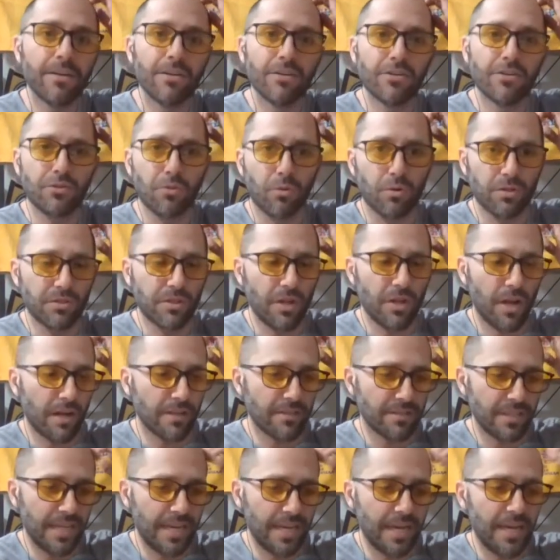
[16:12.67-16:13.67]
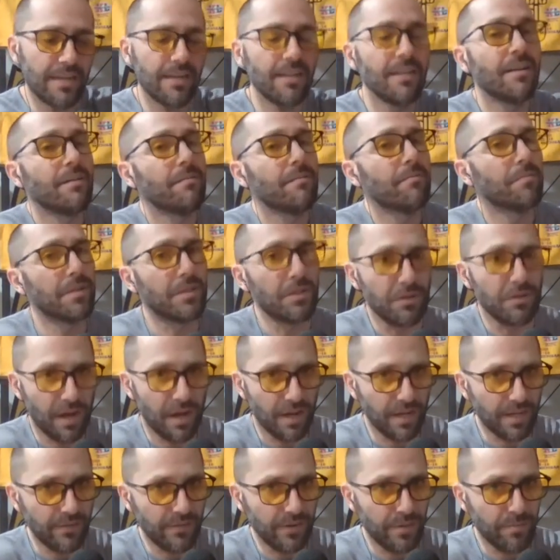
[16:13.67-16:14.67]
Source talks again, but they're
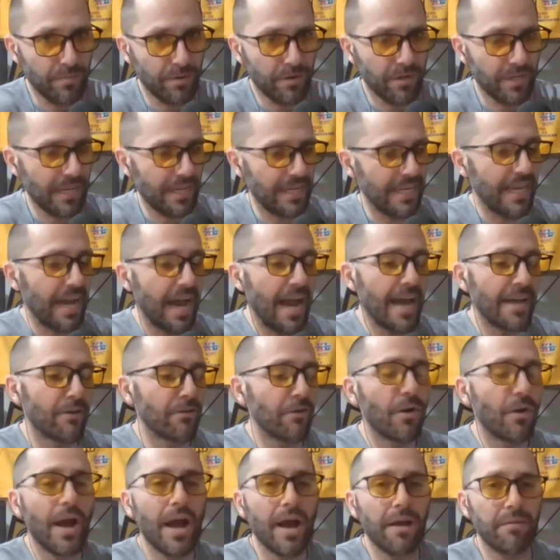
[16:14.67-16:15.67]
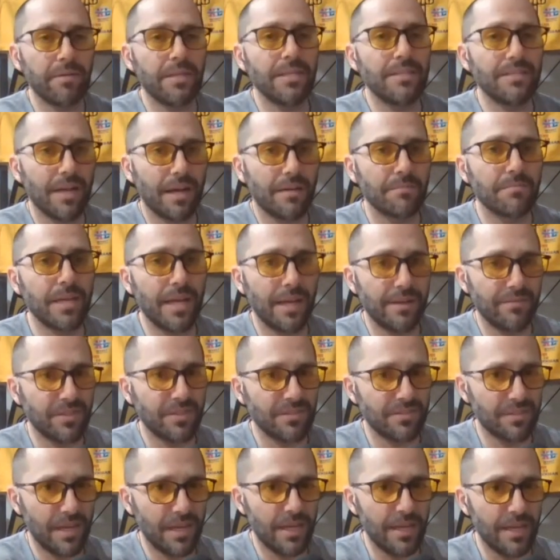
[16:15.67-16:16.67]
not giving up on Kenny. I don't know how many times I have to
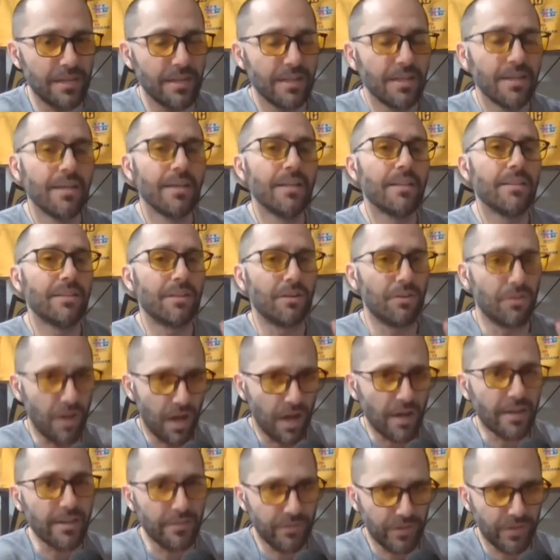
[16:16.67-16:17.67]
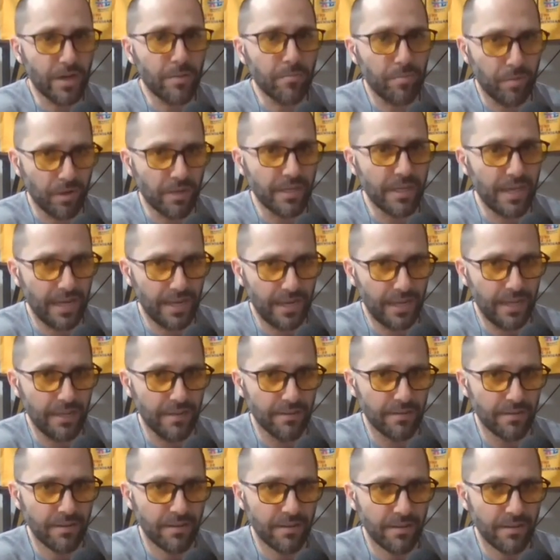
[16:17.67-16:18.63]
say it. They're not giving up on Kenny.